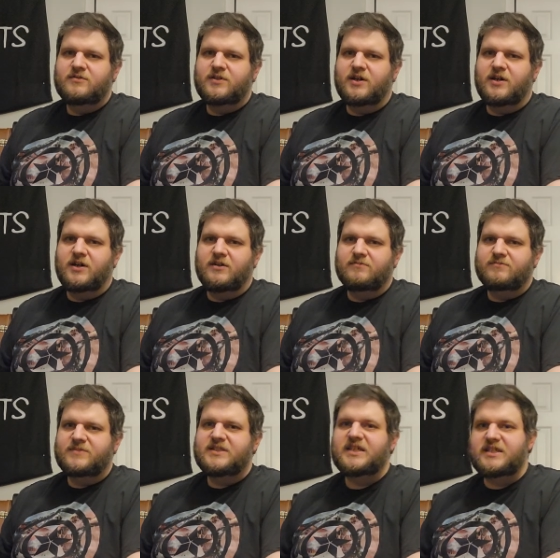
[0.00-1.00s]
uh, um,
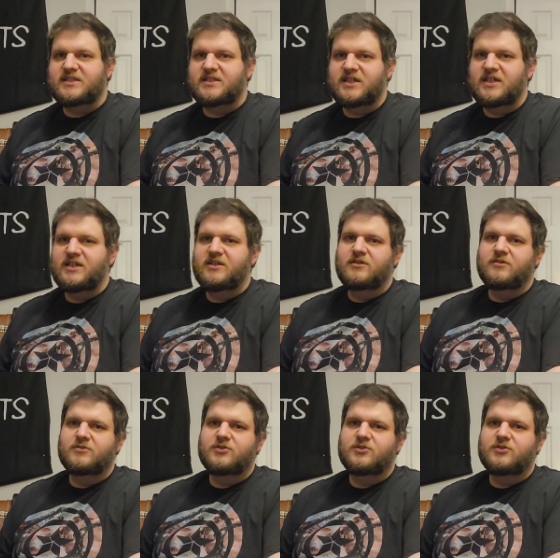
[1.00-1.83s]
DC or